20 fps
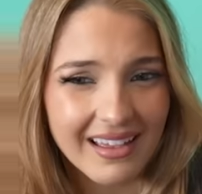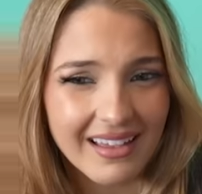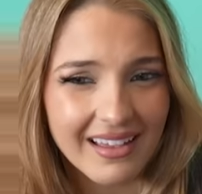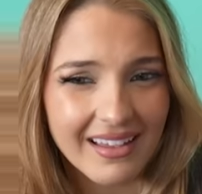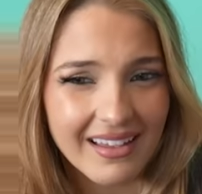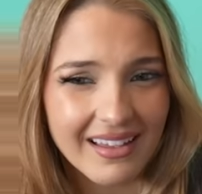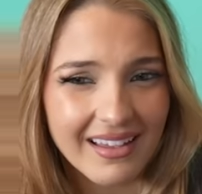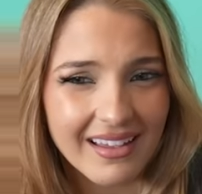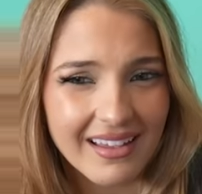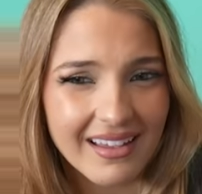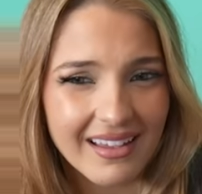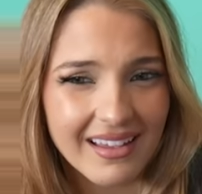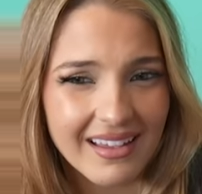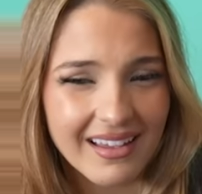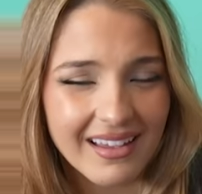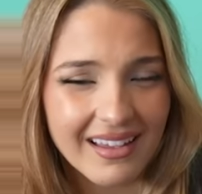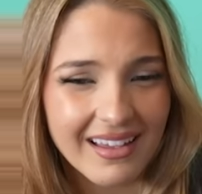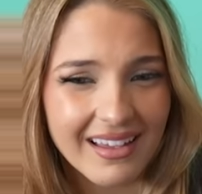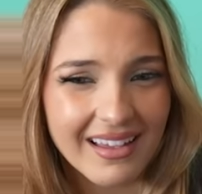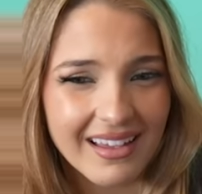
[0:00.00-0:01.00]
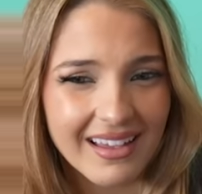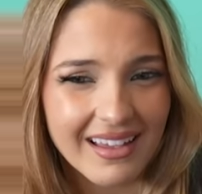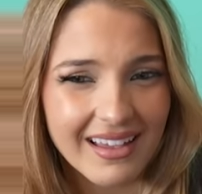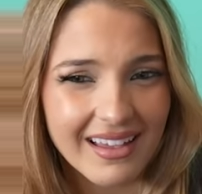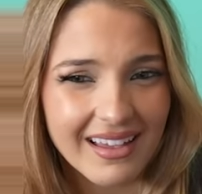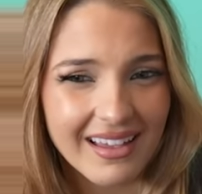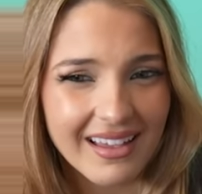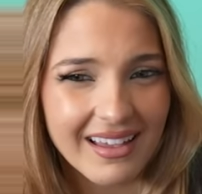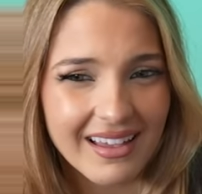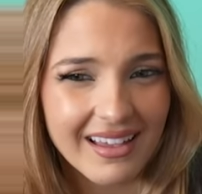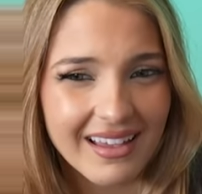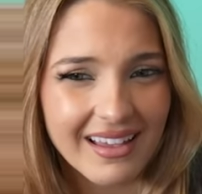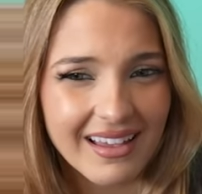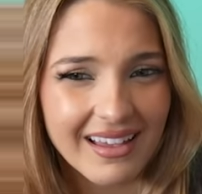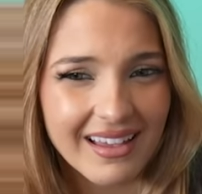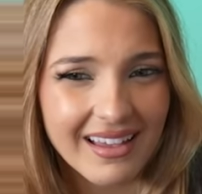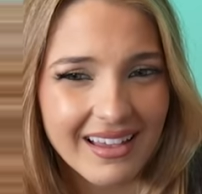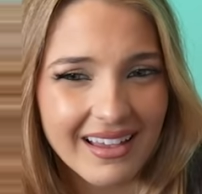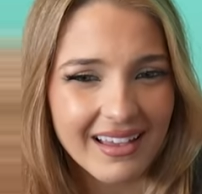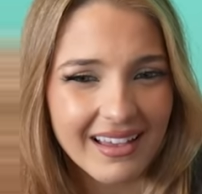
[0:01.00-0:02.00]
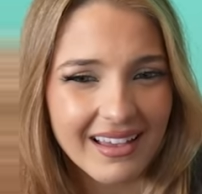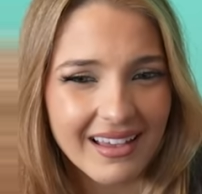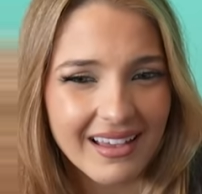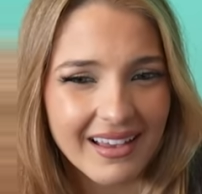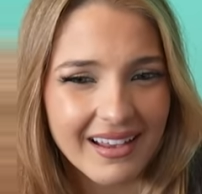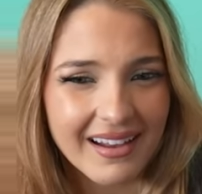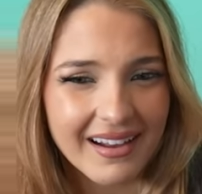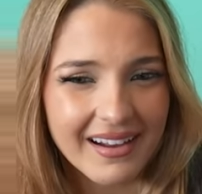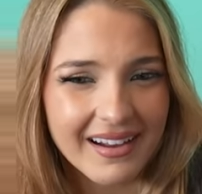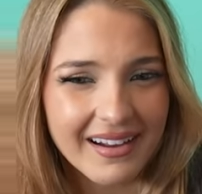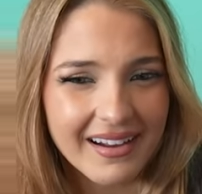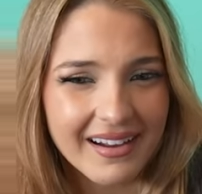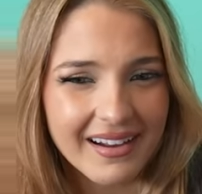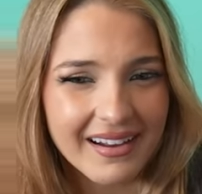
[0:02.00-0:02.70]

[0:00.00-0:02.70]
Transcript: The person shown says nothing.